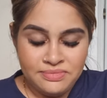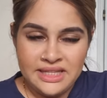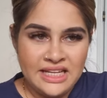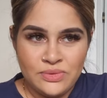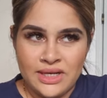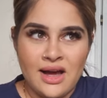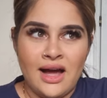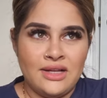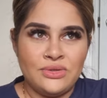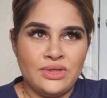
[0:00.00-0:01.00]
things with
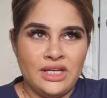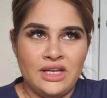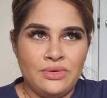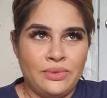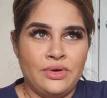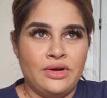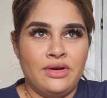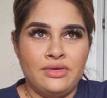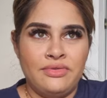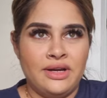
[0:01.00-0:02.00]
cars on it
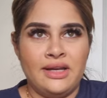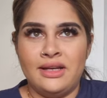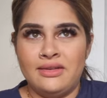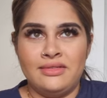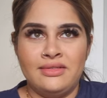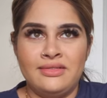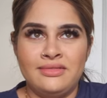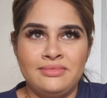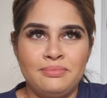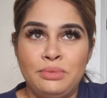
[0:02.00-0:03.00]
or freaking
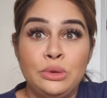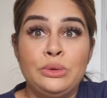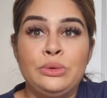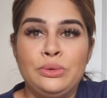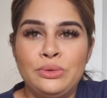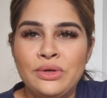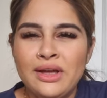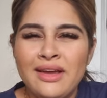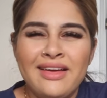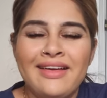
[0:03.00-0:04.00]
blue
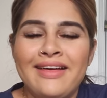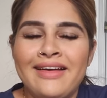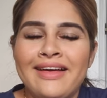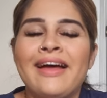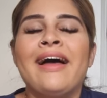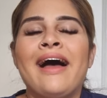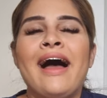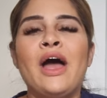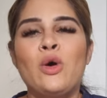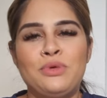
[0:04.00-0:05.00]

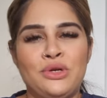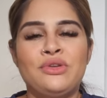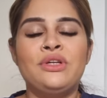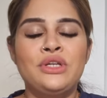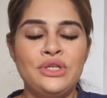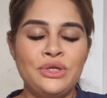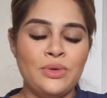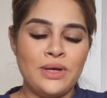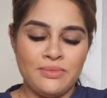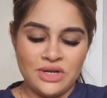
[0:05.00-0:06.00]
I hope you're, you know
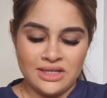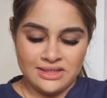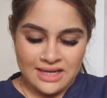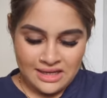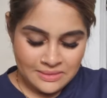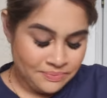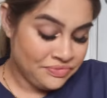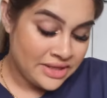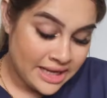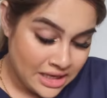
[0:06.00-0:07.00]
what I'm trying to say.
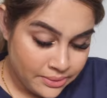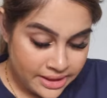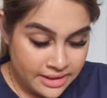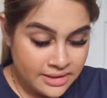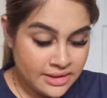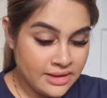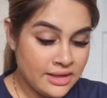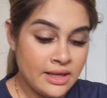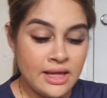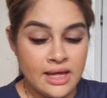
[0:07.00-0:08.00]
Anyway,
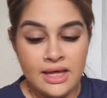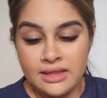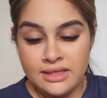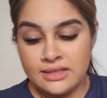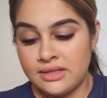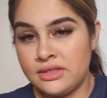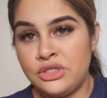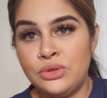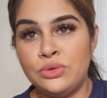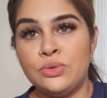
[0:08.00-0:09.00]
these are the
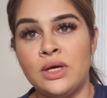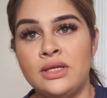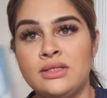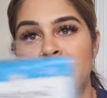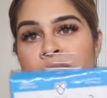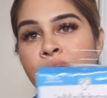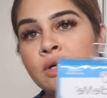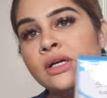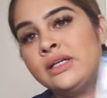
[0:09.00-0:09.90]
two swaddles that I got.